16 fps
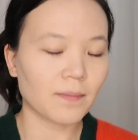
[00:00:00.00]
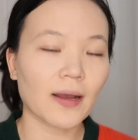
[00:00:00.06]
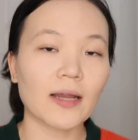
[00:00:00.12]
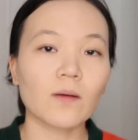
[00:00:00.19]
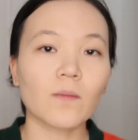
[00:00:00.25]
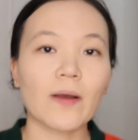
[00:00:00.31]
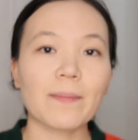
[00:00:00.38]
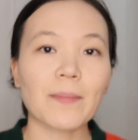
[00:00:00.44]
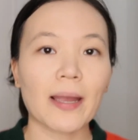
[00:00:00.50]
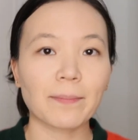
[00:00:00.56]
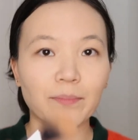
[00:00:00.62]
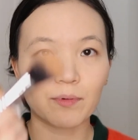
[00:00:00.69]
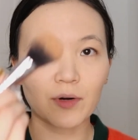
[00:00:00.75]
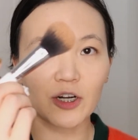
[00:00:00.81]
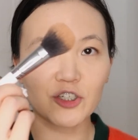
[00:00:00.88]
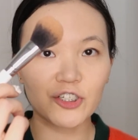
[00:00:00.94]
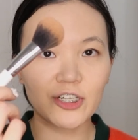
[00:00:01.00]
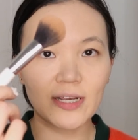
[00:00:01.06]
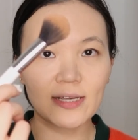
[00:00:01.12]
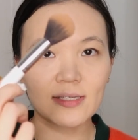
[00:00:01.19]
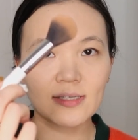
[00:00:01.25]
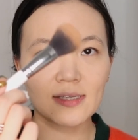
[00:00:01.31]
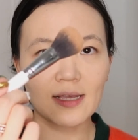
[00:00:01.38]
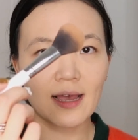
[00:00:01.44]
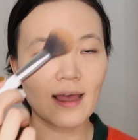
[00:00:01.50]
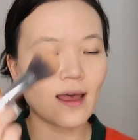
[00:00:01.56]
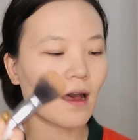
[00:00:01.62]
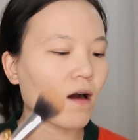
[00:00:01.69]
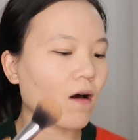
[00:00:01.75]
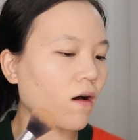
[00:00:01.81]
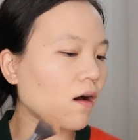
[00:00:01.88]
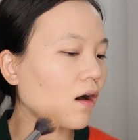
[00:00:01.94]
By the way, my brushes
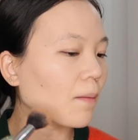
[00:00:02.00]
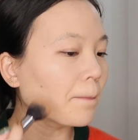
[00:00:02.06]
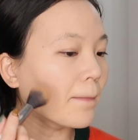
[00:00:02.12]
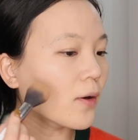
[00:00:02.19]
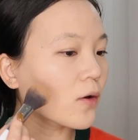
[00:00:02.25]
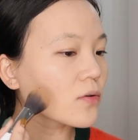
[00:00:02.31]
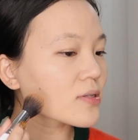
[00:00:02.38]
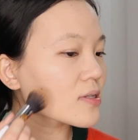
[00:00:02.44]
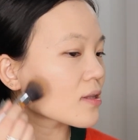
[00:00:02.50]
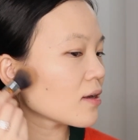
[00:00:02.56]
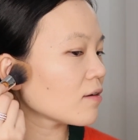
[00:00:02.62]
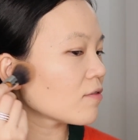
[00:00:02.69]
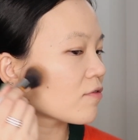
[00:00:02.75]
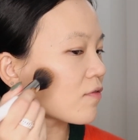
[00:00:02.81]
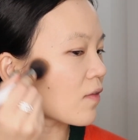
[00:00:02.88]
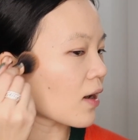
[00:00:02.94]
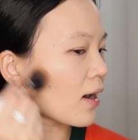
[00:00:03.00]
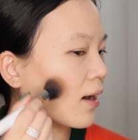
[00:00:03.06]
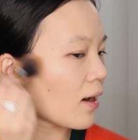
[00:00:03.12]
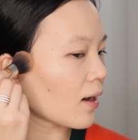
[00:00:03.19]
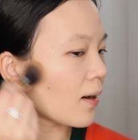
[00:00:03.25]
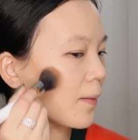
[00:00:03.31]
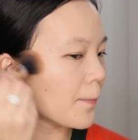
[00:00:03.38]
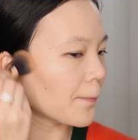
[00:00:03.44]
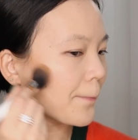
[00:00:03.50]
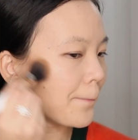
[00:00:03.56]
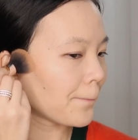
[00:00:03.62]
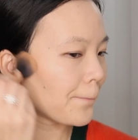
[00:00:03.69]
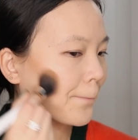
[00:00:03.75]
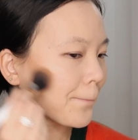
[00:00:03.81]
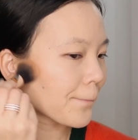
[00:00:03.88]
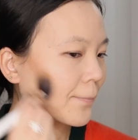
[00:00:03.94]
are mostly from